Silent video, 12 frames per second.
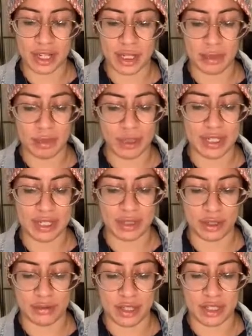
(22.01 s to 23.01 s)
a community
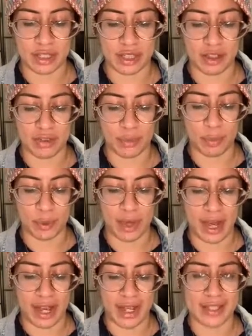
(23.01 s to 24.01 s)
service of
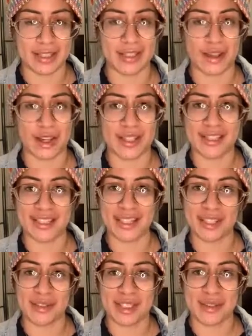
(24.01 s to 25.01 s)
Bow Heights Arts
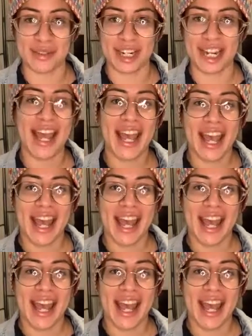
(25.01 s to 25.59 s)
Conservatory.